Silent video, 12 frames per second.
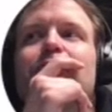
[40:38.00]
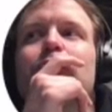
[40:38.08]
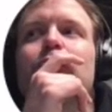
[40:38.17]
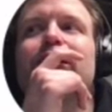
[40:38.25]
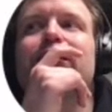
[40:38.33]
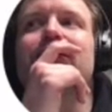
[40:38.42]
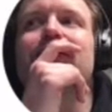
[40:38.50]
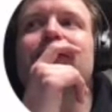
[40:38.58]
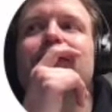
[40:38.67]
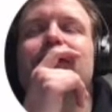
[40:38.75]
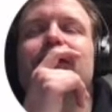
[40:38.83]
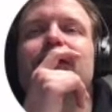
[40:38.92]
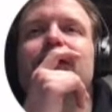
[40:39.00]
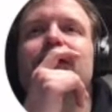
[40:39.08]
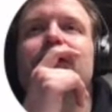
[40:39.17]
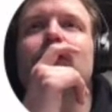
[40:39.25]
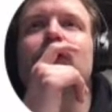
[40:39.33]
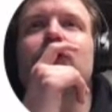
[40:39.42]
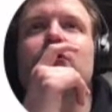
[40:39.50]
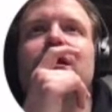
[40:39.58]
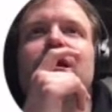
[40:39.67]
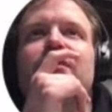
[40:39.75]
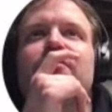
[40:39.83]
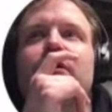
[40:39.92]
went. The ones in
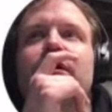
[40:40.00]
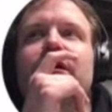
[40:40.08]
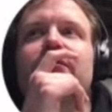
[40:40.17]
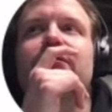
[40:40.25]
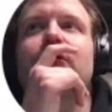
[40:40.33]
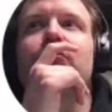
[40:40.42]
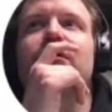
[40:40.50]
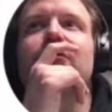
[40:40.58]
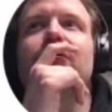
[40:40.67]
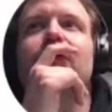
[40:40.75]
Leeuwarden at the hotel.